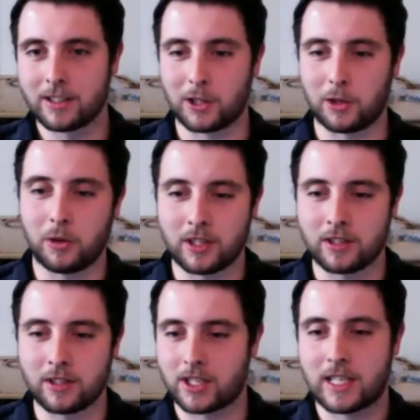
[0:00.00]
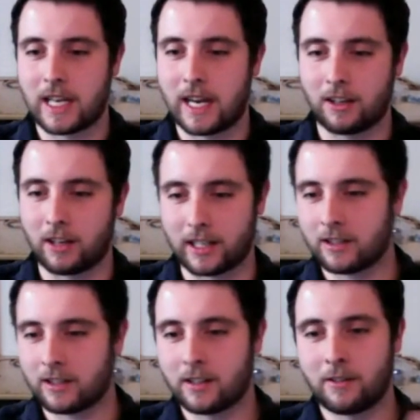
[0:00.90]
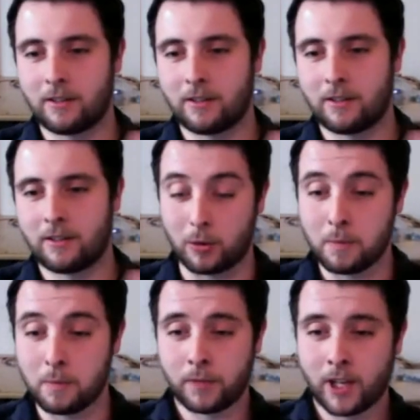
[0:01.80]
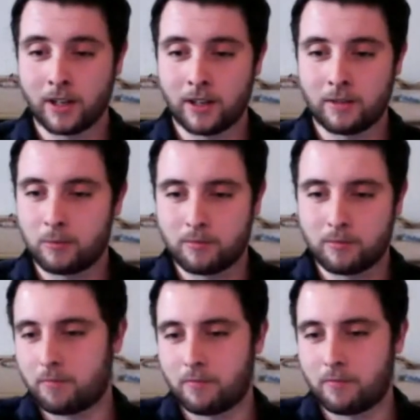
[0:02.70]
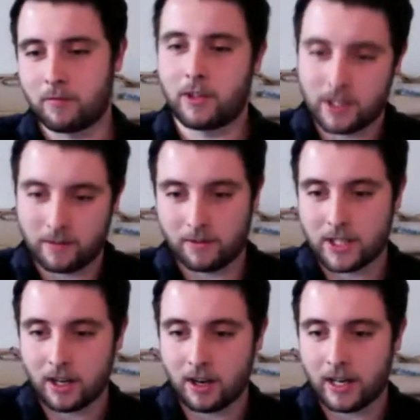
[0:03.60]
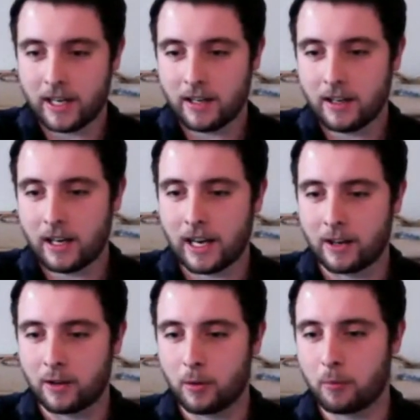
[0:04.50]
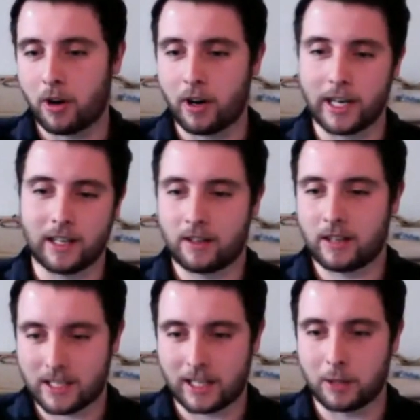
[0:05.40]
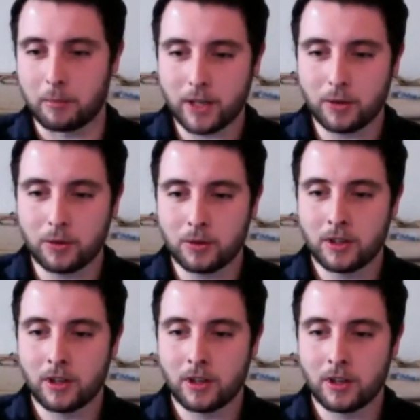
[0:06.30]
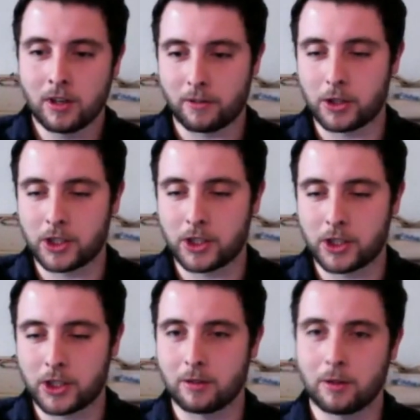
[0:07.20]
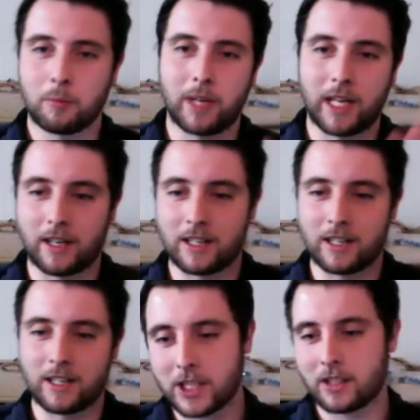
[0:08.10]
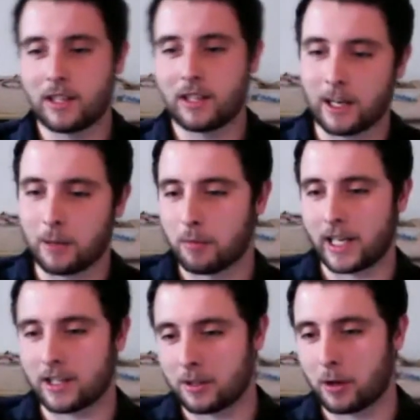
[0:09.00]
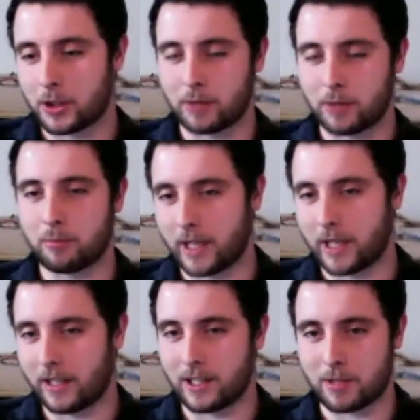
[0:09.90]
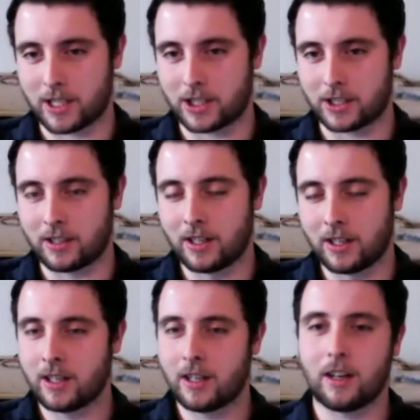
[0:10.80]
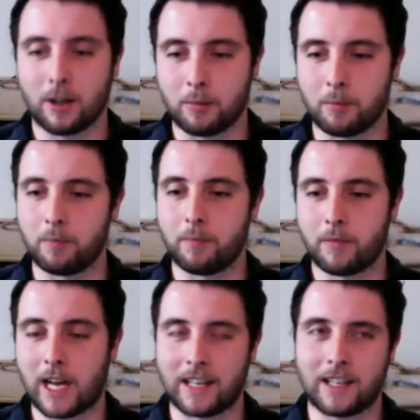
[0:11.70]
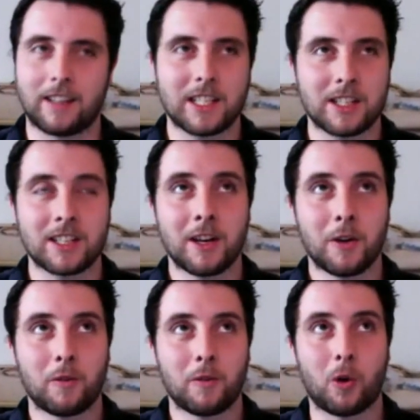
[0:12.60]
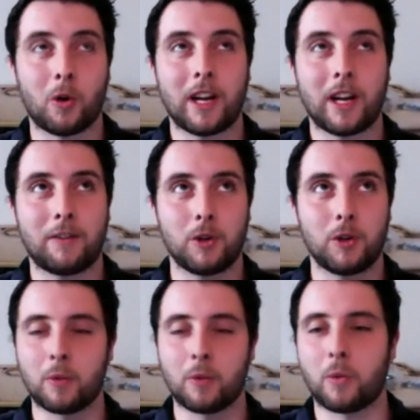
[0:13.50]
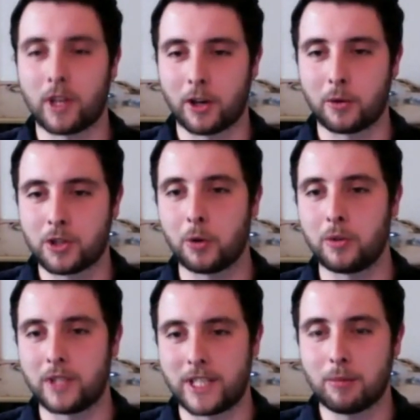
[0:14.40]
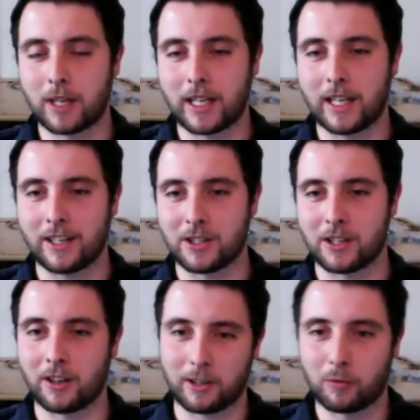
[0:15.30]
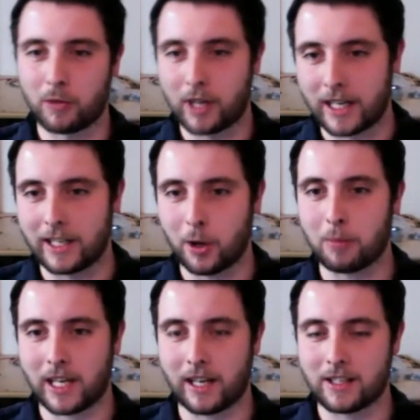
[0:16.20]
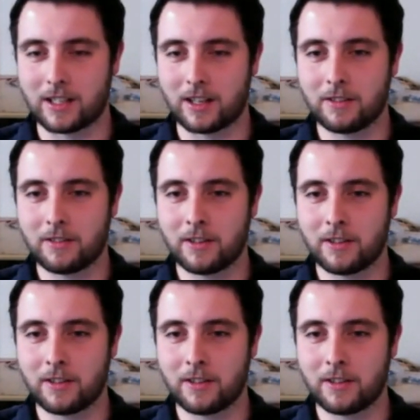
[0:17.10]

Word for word: So you can just set, like, for example, start here, and then by, let's say, the middle of the motion, be at a different position, and then by the end of the motion, be at this position. Um, and this is for if you don't want to go too deeply into, like, really complicated stuff.